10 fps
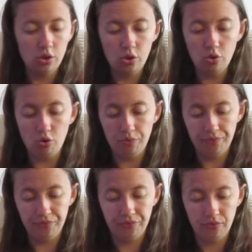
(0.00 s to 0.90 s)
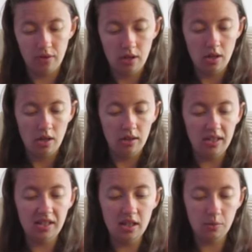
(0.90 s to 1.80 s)
So,
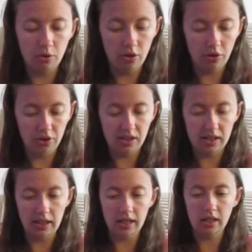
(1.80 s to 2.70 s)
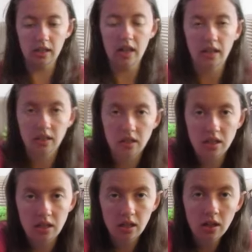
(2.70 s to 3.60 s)
this is what it looks like
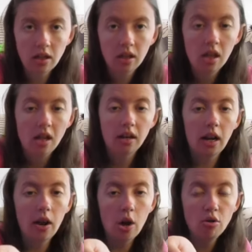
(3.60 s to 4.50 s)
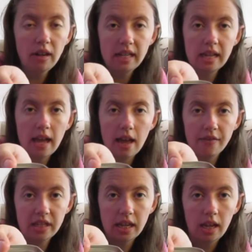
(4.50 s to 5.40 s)
in here. Now, I already
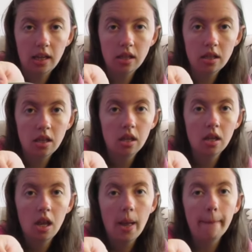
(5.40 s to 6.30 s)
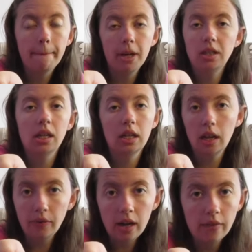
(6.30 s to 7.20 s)
have a tin, but you can
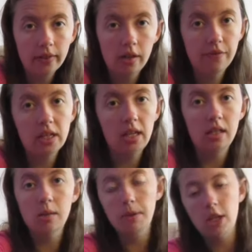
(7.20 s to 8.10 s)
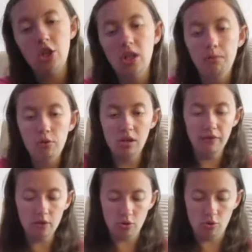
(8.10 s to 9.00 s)
never have enough tins, because you can put
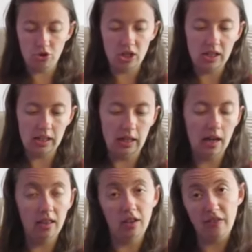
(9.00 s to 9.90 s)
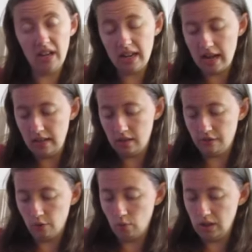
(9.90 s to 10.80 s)
different dog treats in it, and they're very handy
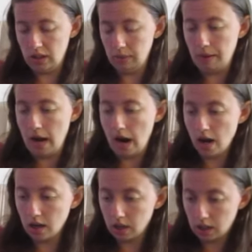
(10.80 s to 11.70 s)
for going to the park